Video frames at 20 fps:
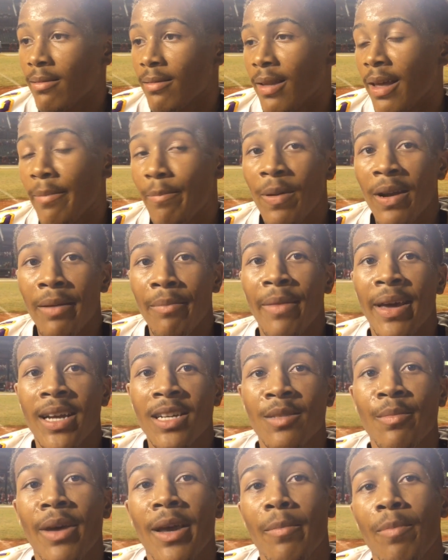Let
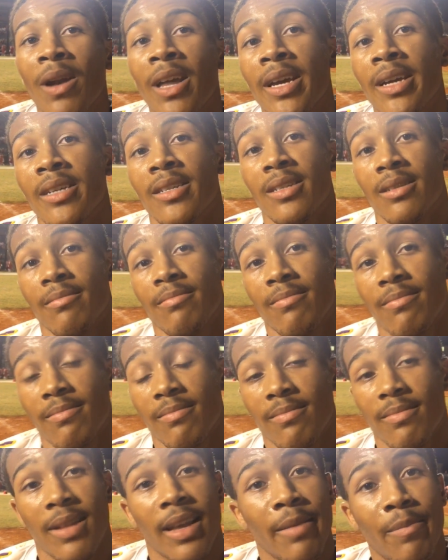playmakers make
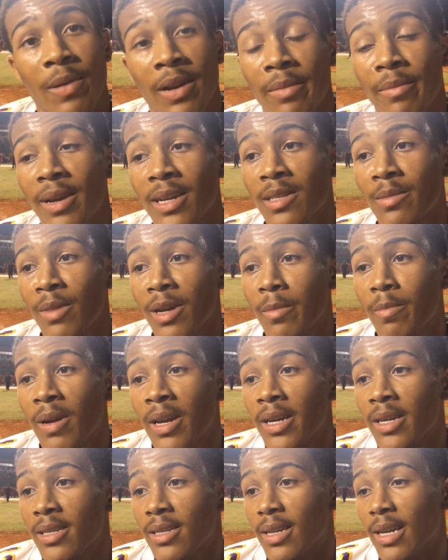
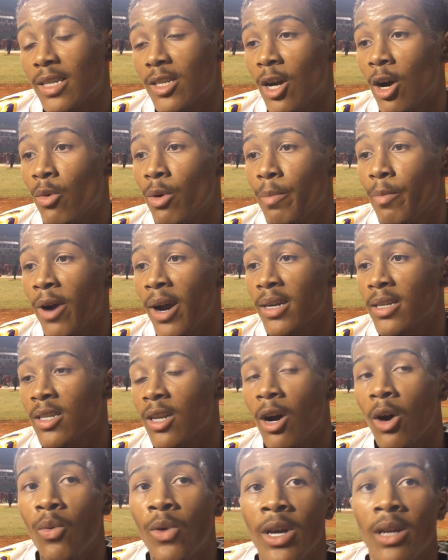plays. That's all we practice
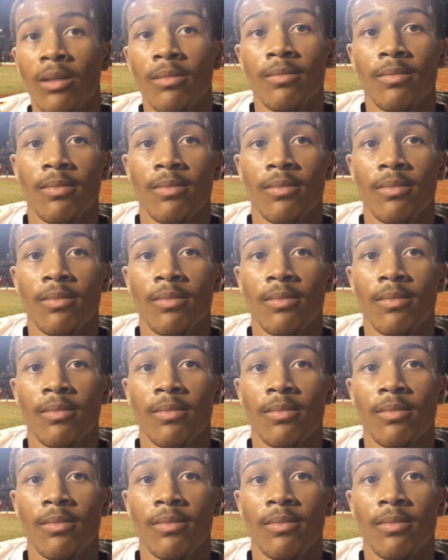all week.